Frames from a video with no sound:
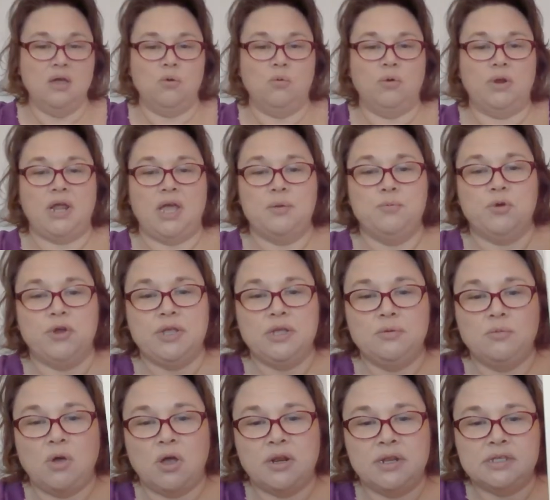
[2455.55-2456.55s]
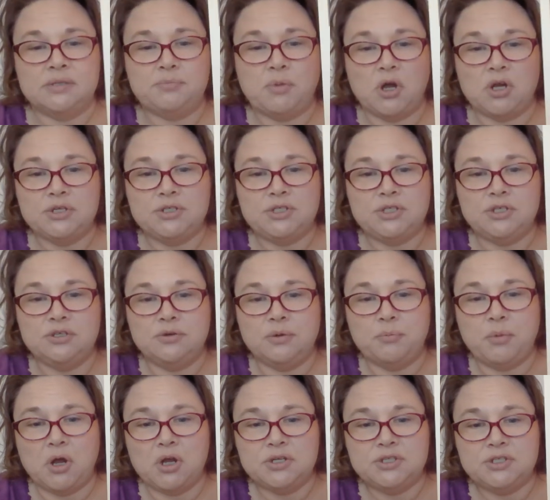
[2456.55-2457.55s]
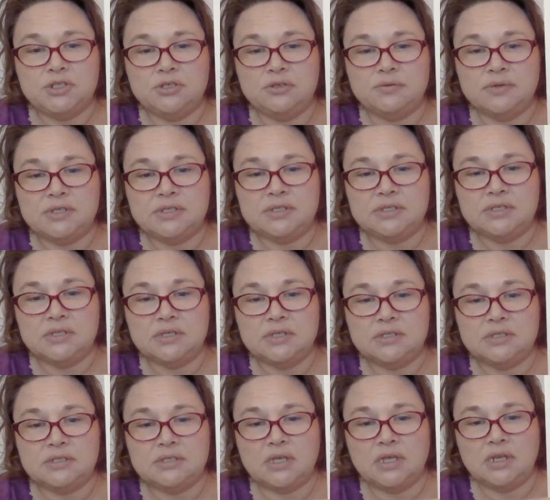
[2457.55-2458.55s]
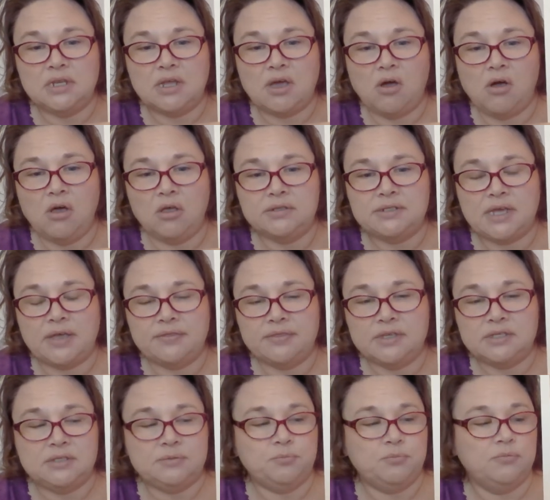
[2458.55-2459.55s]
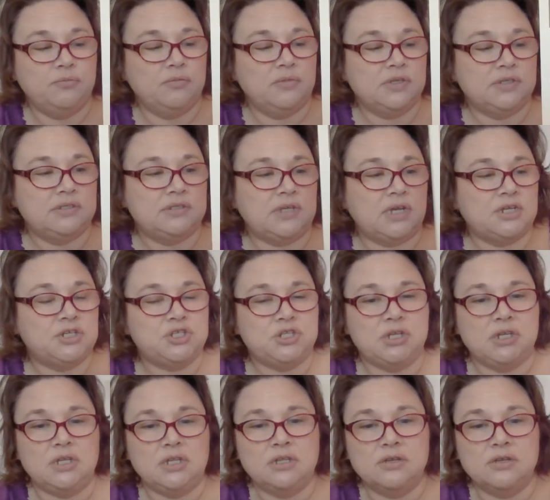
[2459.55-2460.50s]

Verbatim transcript: What I'm working on is part two, and part two is this and all down this this section.